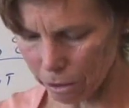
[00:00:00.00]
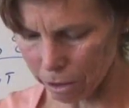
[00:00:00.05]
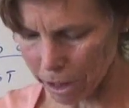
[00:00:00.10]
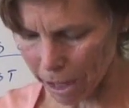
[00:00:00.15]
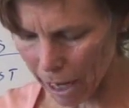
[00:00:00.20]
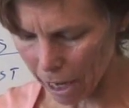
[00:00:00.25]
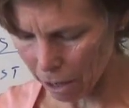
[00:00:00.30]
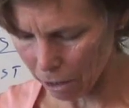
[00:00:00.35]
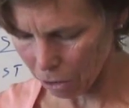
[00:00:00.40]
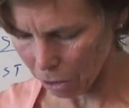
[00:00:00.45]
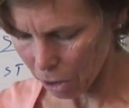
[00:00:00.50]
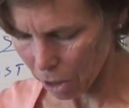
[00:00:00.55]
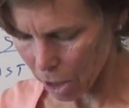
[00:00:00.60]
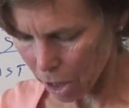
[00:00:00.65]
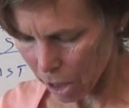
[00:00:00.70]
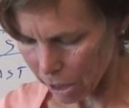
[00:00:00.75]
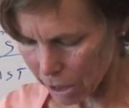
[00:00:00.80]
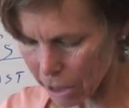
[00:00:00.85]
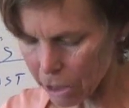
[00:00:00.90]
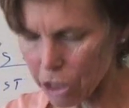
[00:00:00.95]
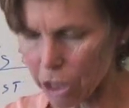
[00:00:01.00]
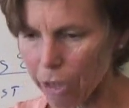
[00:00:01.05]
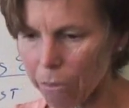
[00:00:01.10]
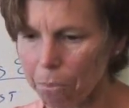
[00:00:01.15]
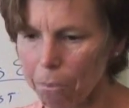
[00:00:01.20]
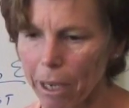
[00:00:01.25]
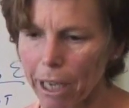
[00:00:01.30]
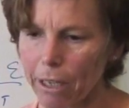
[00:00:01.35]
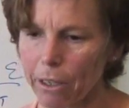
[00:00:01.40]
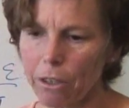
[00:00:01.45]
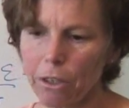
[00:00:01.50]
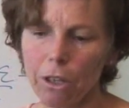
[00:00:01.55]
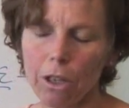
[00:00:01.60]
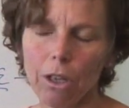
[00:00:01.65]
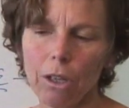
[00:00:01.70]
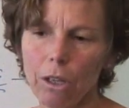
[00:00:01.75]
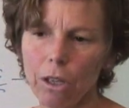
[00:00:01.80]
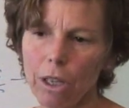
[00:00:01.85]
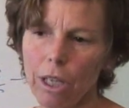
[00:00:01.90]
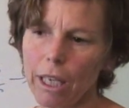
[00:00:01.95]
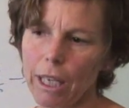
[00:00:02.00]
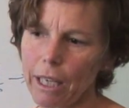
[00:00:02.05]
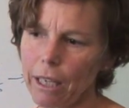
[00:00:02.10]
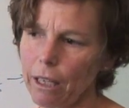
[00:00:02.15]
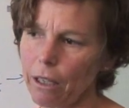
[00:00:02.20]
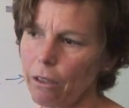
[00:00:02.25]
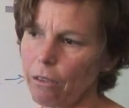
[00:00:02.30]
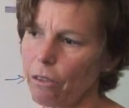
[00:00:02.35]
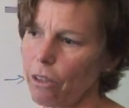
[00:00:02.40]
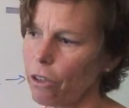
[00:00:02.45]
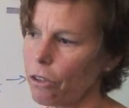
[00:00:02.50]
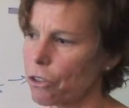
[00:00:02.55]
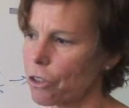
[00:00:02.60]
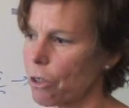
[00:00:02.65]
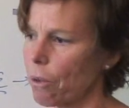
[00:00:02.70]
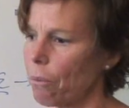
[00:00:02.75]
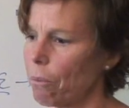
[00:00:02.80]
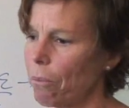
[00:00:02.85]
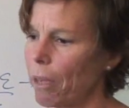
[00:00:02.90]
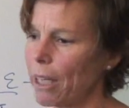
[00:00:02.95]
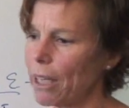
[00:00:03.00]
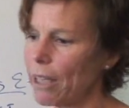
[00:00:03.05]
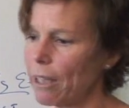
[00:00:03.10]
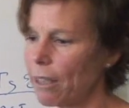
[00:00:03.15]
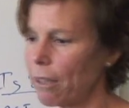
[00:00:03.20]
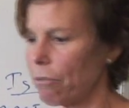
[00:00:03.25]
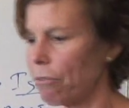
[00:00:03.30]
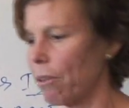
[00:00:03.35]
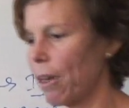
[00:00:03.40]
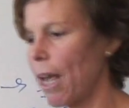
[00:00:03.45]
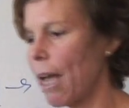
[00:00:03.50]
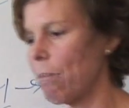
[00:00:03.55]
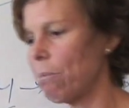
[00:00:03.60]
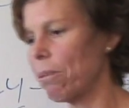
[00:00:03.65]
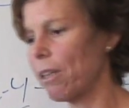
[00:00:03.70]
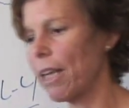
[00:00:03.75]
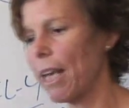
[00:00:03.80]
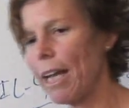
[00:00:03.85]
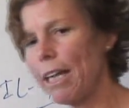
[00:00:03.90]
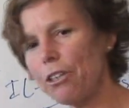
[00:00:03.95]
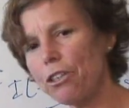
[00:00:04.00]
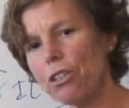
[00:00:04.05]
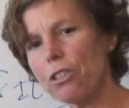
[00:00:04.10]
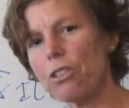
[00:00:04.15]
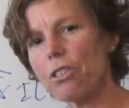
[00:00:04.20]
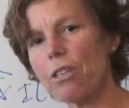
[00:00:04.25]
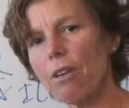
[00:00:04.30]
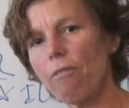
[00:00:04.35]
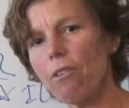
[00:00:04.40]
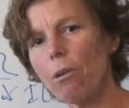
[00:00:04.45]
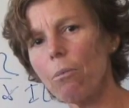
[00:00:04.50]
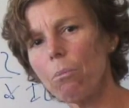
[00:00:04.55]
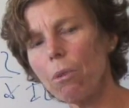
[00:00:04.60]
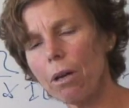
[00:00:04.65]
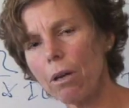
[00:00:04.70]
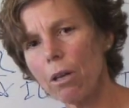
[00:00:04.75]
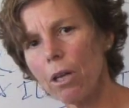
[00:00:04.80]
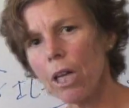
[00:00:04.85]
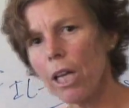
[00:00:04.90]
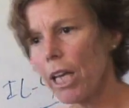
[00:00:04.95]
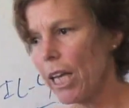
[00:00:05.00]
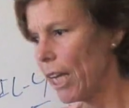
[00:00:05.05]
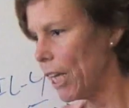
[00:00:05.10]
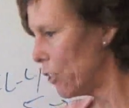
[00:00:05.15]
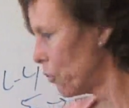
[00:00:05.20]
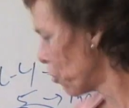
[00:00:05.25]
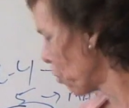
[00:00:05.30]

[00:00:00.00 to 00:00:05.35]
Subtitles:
Now, Tgf-Beta, there's many different applications of it, but in